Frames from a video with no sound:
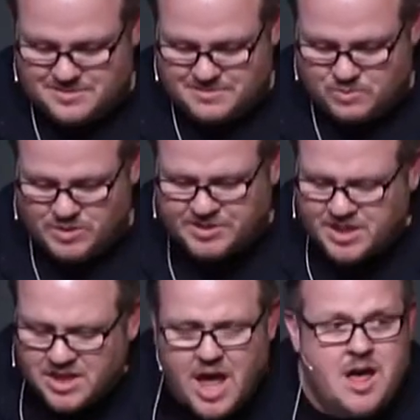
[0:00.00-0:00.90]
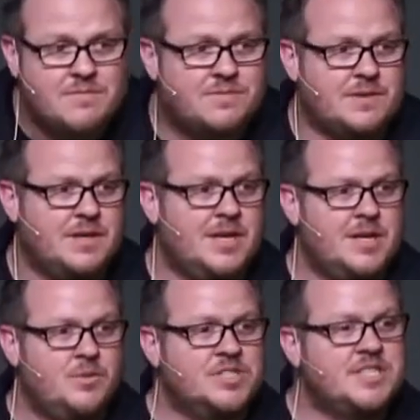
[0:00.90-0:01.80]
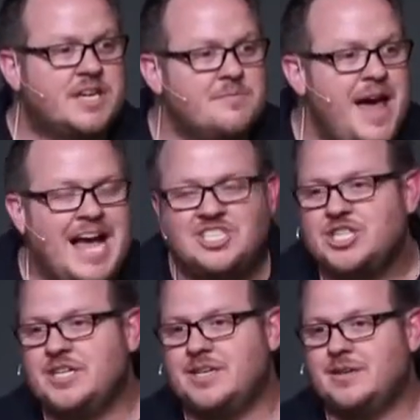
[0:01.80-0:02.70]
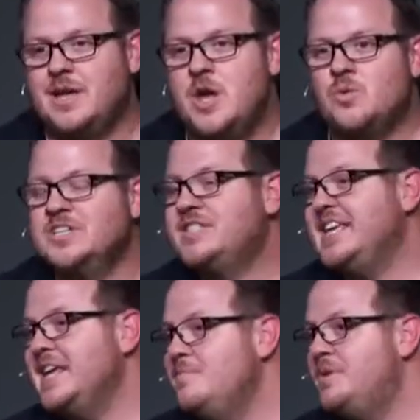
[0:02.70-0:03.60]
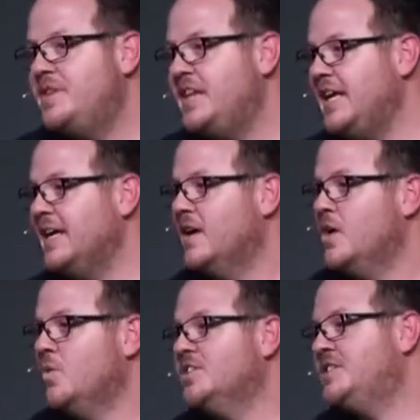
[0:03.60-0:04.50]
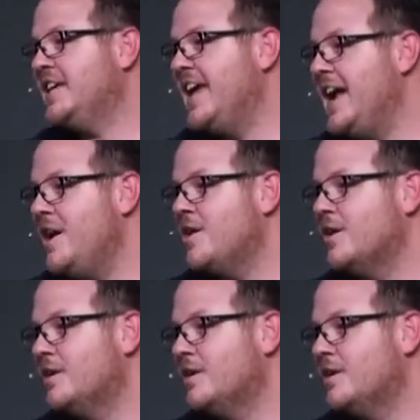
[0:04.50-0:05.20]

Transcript: Where's the love? Where's the compassion? Where's the empathy? Where's the care?